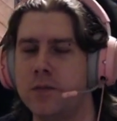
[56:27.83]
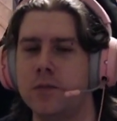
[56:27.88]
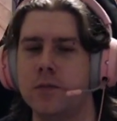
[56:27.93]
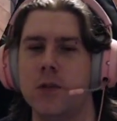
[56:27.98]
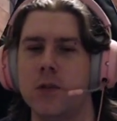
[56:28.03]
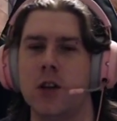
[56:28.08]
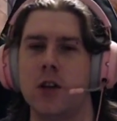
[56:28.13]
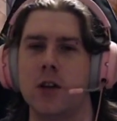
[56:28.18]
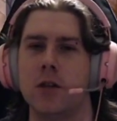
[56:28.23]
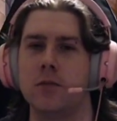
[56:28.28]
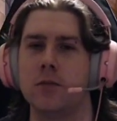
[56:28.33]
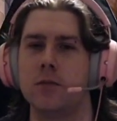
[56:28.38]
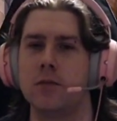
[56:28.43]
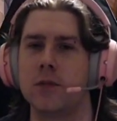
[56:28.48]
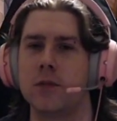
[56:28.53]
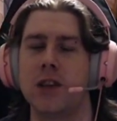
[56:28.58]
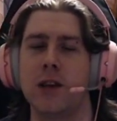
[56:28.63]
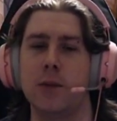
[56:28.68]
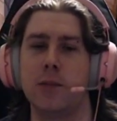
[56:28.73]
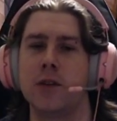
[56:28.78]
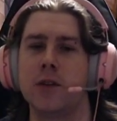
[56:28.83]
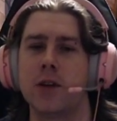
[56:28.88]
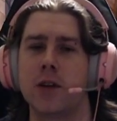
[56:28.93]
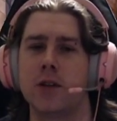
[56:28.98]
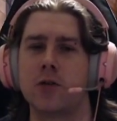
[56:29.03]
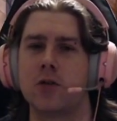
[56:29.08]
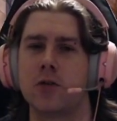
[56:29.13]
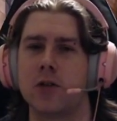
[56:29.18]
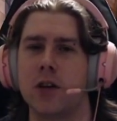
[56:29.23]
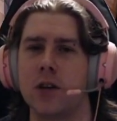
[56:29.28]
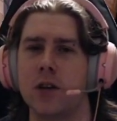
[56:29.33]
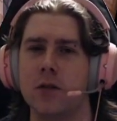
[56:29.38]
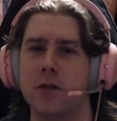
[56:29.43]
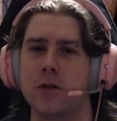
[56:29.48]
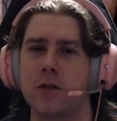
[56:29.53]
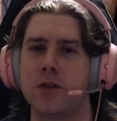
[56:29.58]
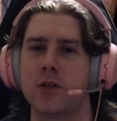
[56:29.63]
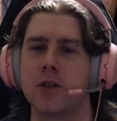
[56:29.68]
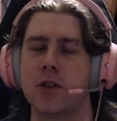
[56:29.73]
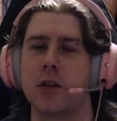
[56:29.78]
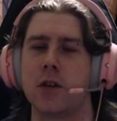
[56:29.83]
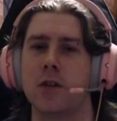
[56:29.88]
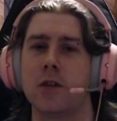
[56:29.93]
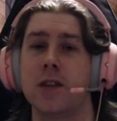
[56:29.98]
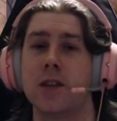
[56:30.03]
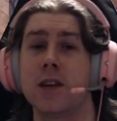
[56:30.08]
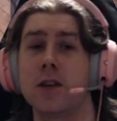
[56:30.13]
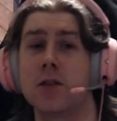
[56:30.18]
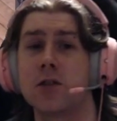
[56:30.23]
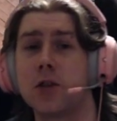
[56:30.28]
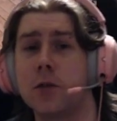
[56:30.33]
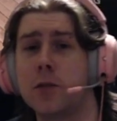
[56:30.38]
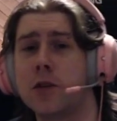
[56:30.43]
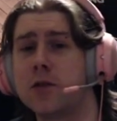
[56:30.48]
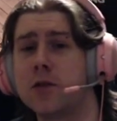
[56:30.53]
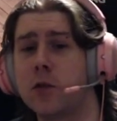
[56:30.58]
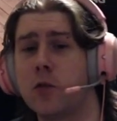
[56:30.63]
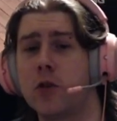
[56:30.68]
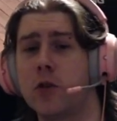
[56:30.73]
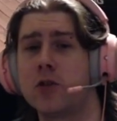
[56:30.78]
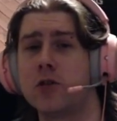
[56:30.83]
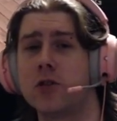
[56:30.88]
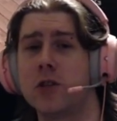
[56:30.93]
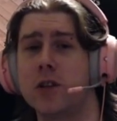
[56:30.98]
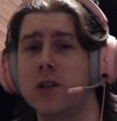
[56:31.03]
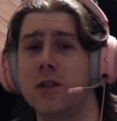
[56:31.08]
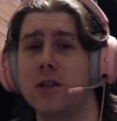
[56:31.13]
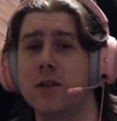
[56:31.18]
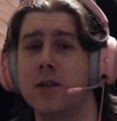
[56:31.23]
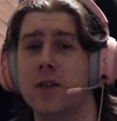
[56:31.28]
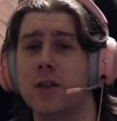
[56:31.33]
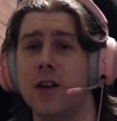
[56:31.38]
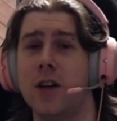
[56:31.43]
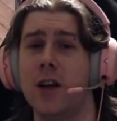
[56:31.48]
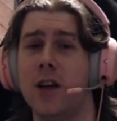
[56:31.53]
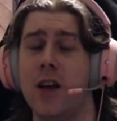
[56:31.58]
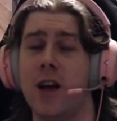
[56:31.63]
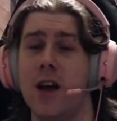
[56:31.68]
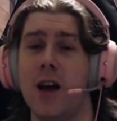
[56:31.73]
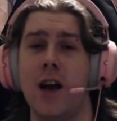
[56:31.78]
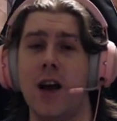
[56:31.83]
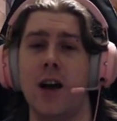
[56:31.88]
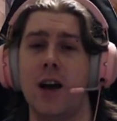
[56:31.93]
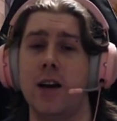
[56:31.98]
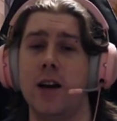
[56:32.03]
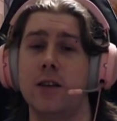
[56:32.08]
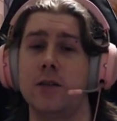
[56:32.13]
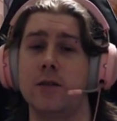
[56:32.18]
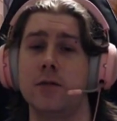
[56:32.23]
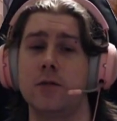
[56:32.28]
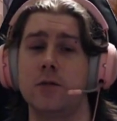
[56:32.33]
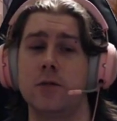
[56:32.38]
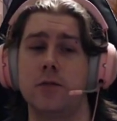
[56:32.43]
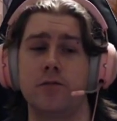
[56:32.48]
You know, keep in touch, yeah? So, thank you so much for watching, and